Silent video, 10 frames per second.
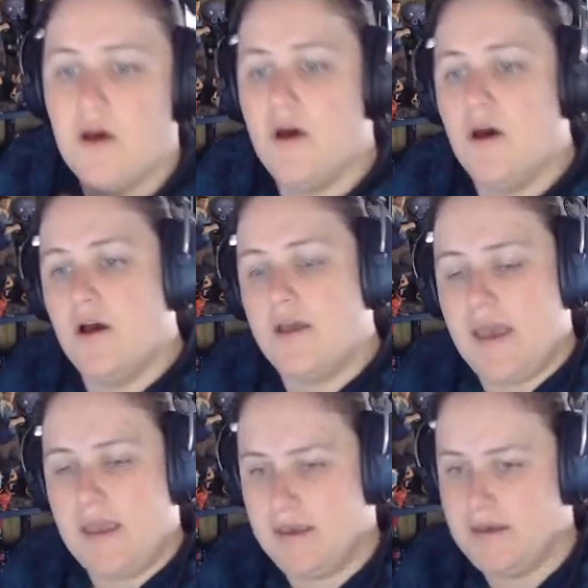
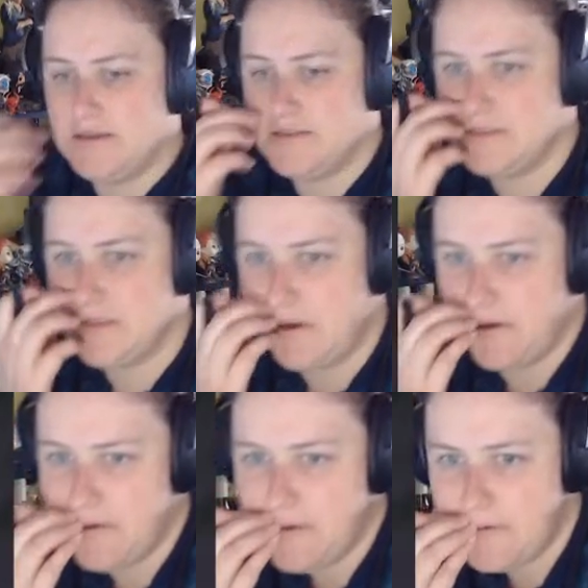Okay,
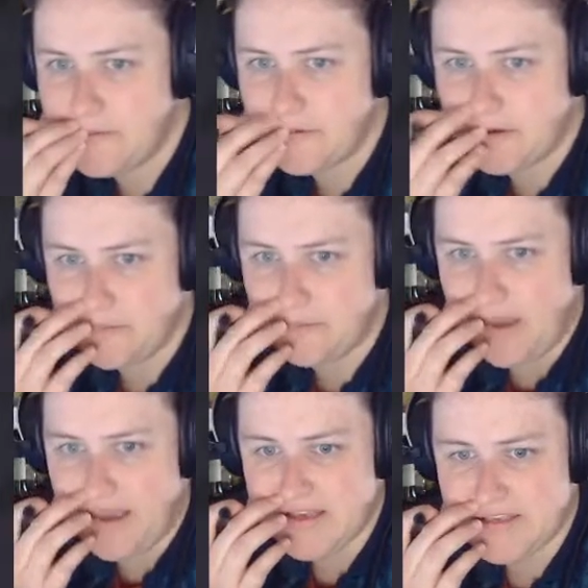so got a
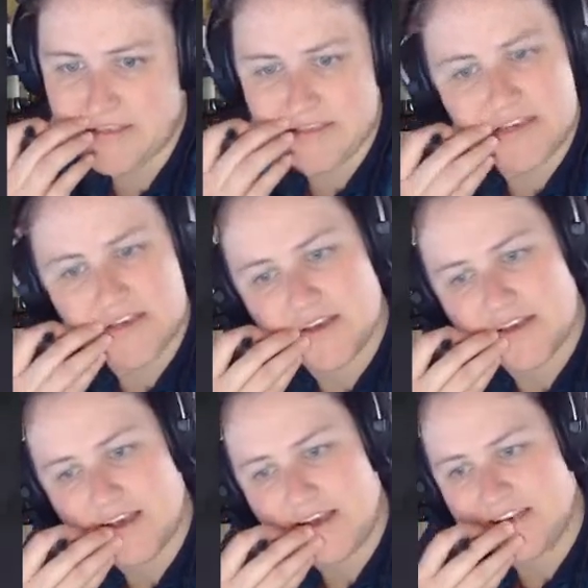base
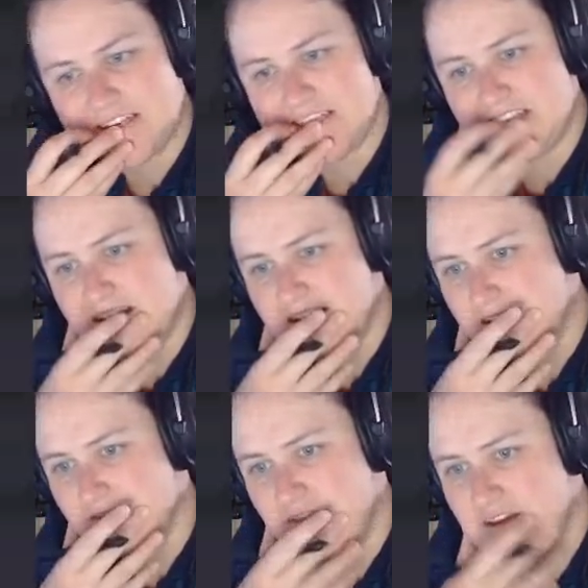understanding
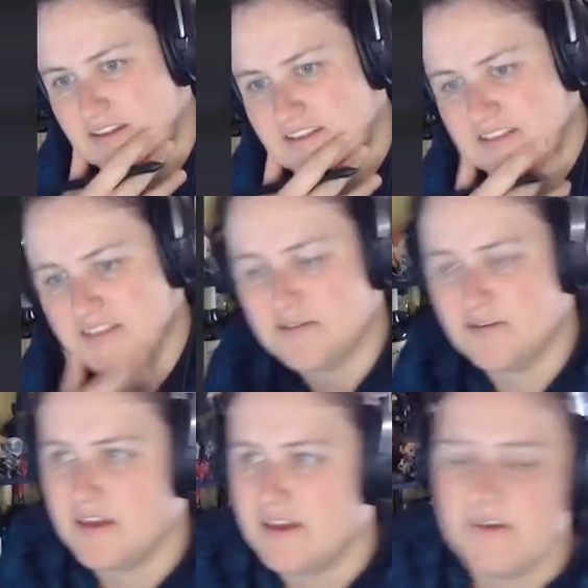of how the city's
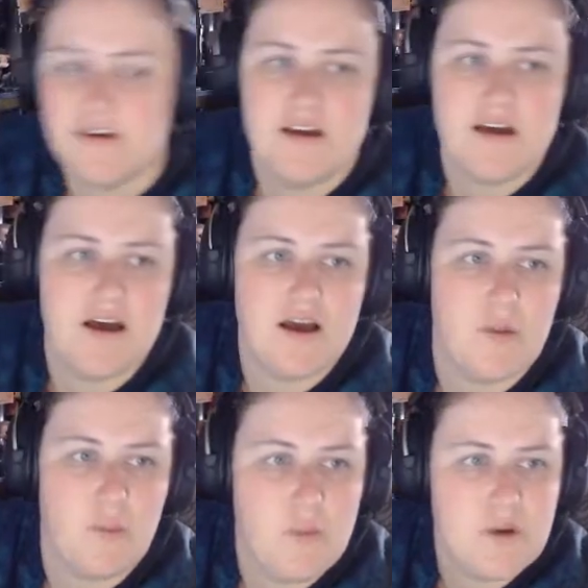looking. I
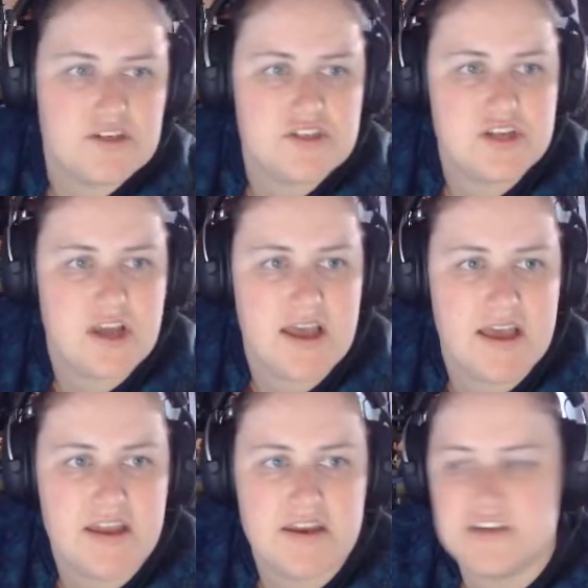wish I
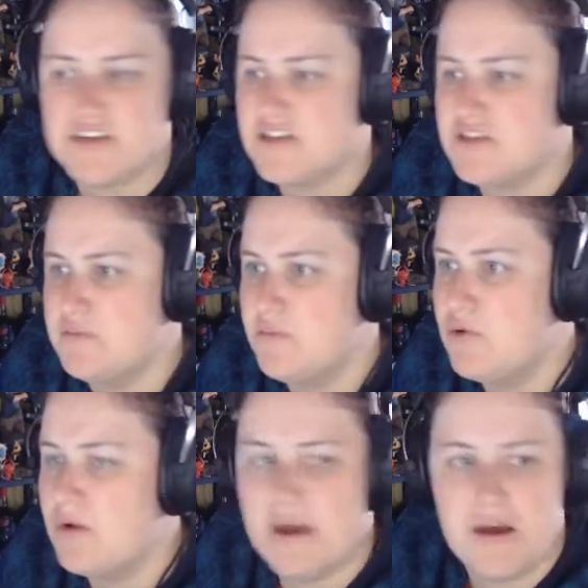had just
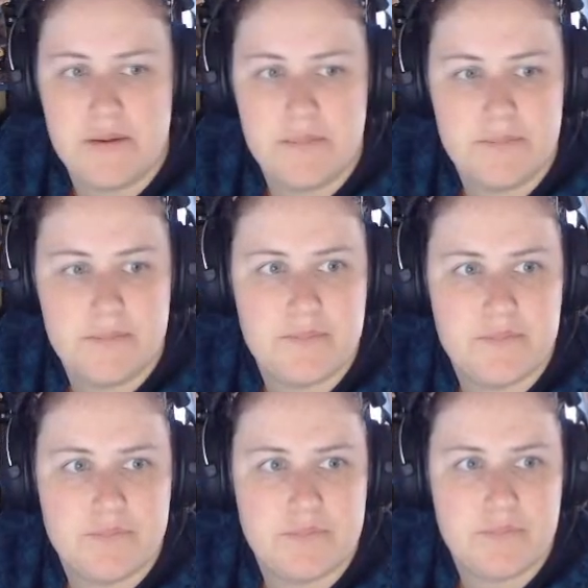smaller
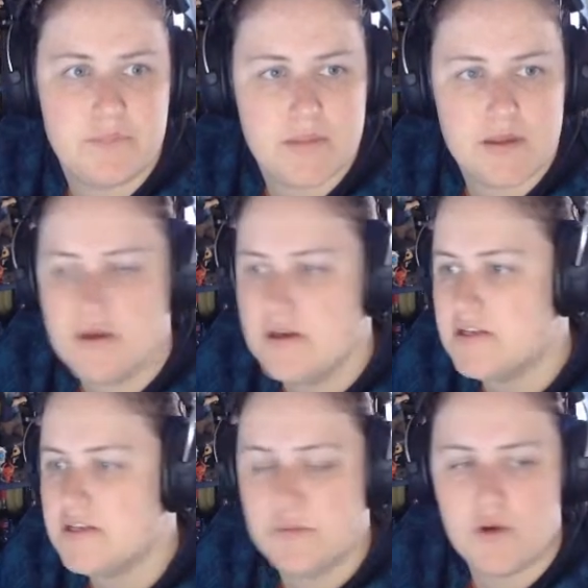
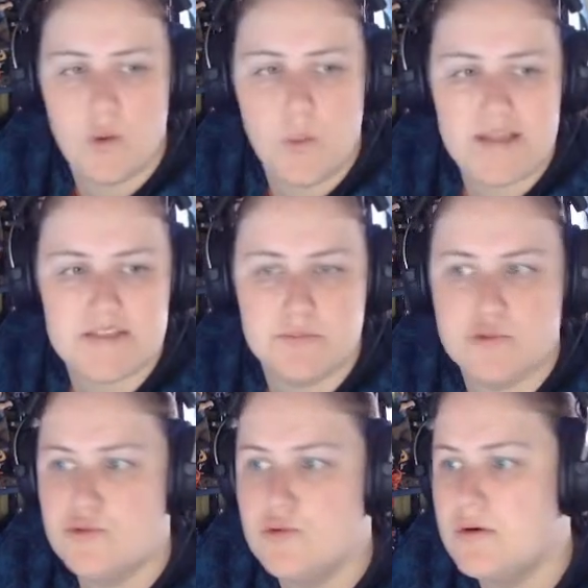
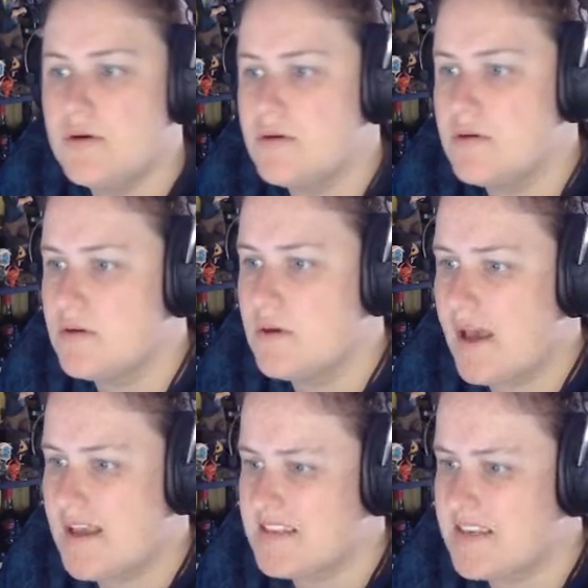Watabu
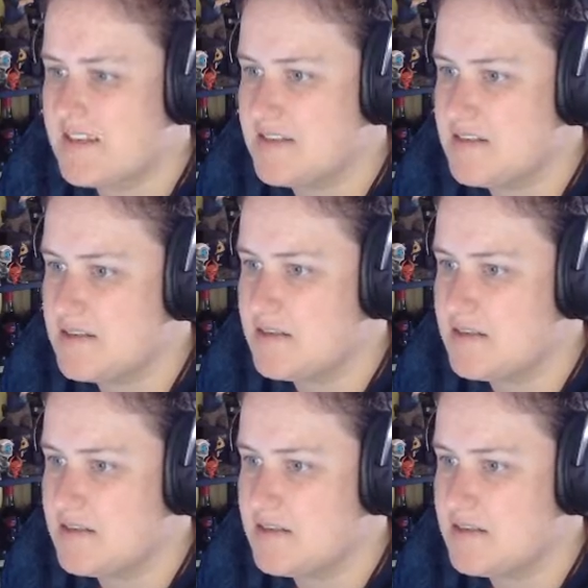assets.